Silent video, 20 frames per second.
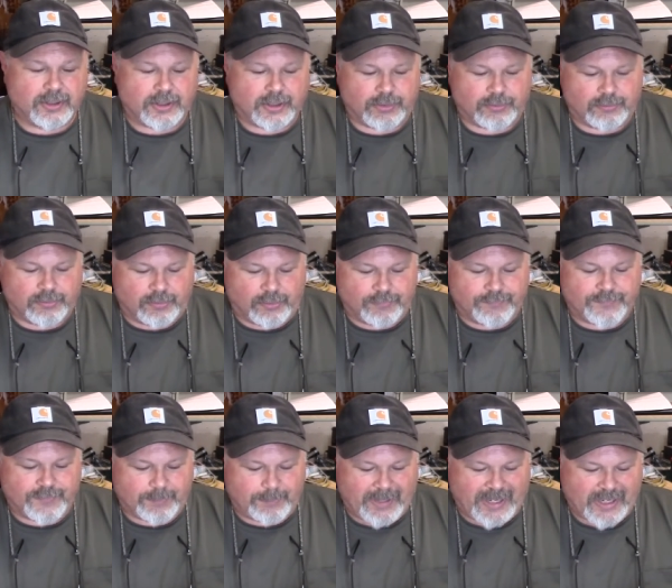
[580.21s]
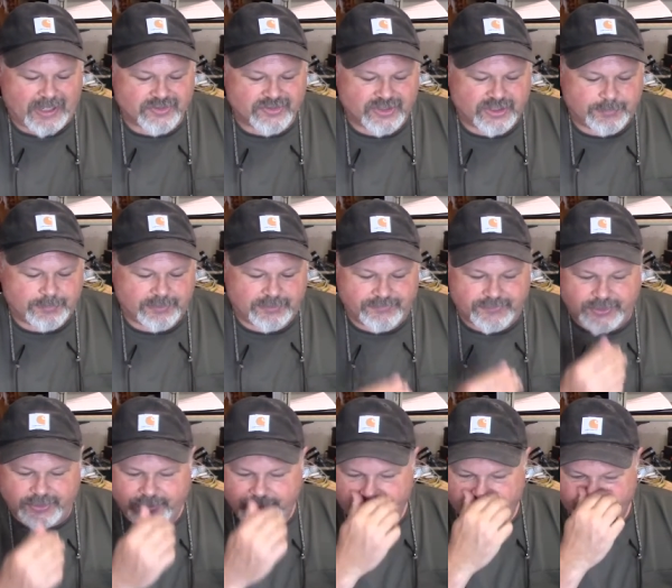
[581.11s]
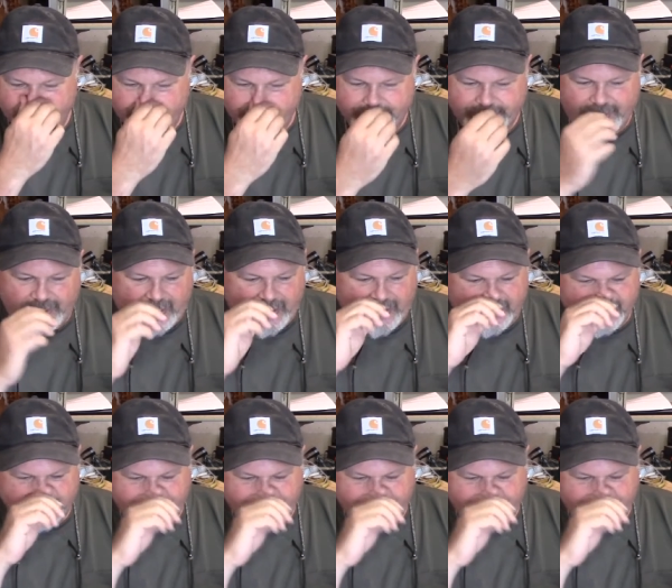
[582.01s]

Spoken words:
over the past couple of years has